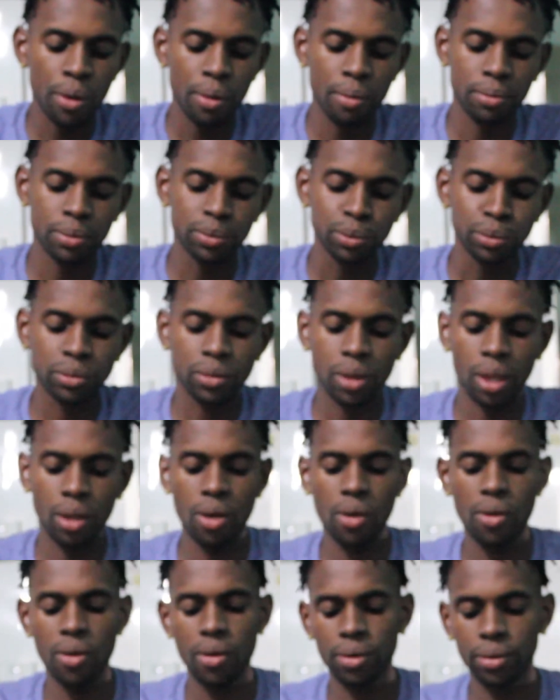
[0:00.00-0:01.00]
They might
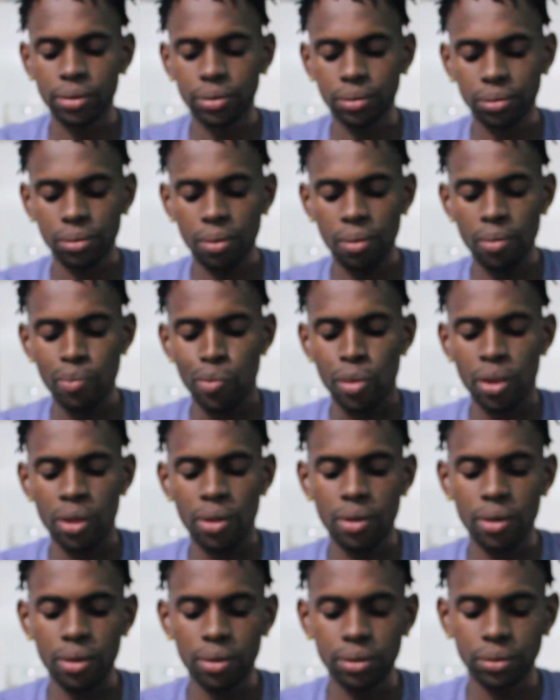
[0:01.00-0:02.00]
know everything.
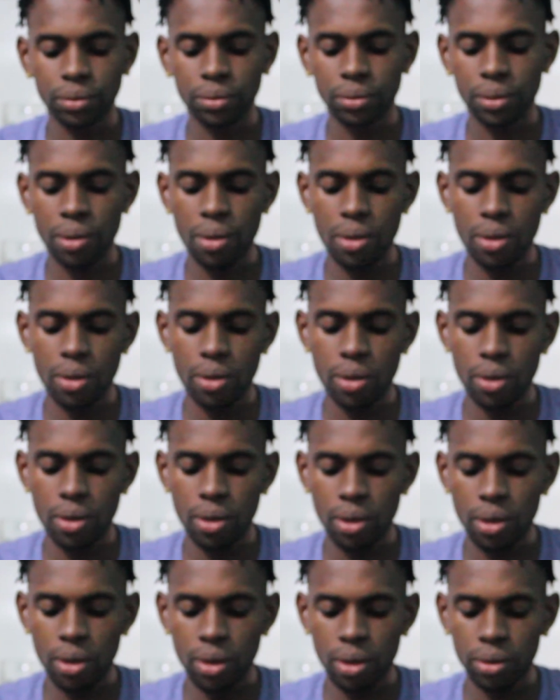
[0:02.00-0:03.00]
We got another one who
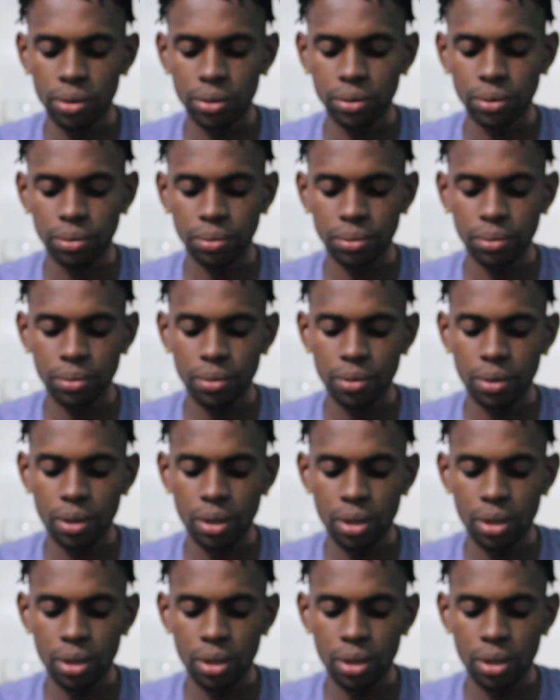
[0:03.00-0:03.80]
doesn't even sing.